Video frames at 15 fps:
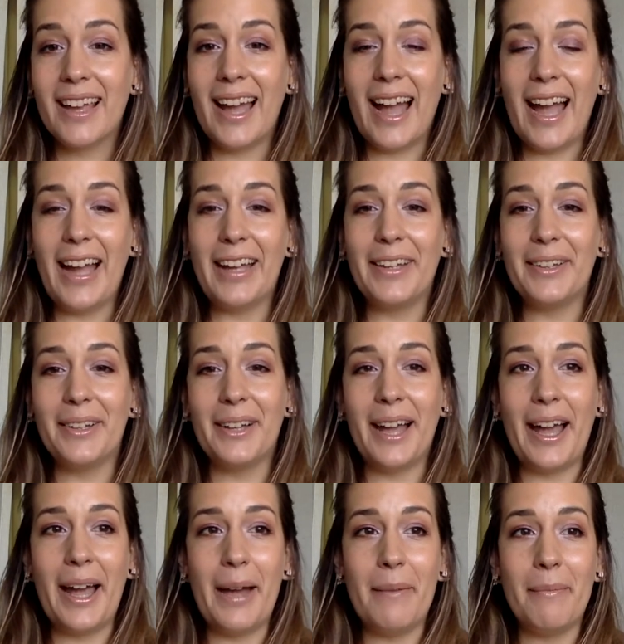
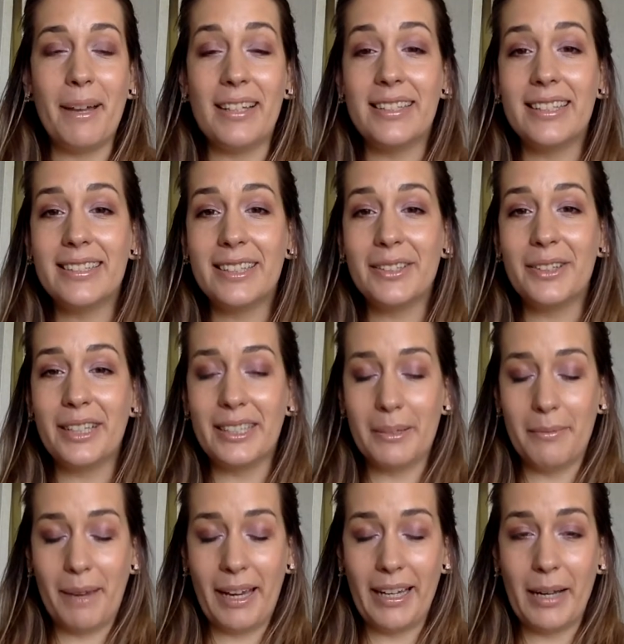My sister is a
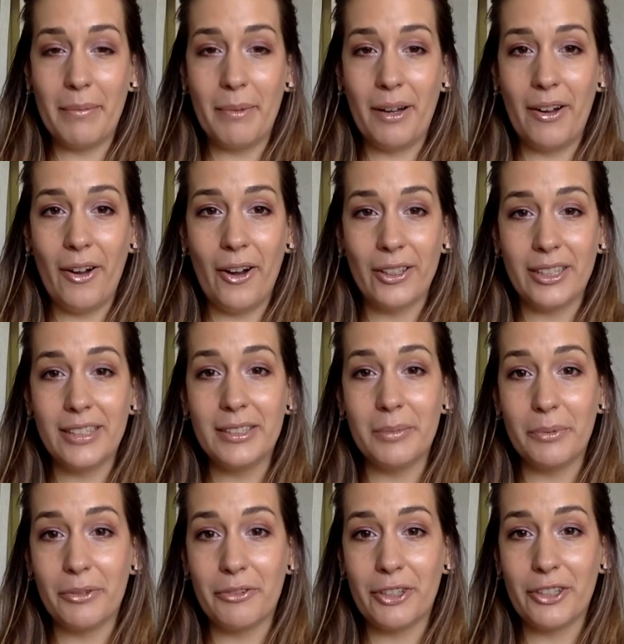makeup artist, a
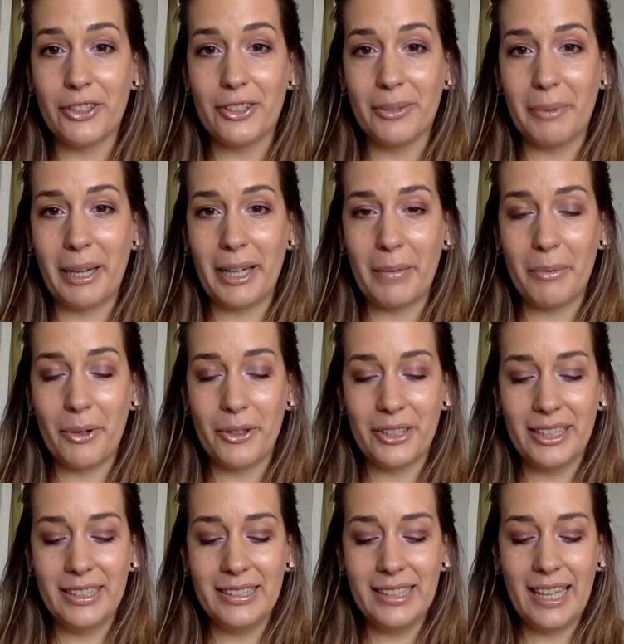professional makeup
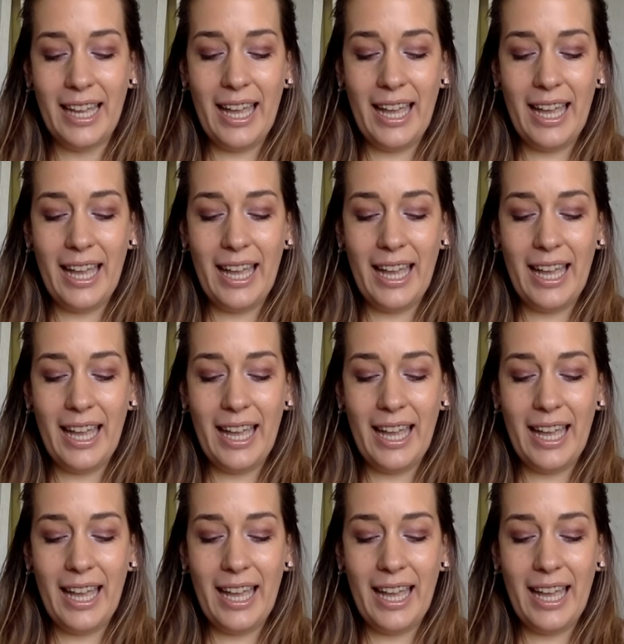artist,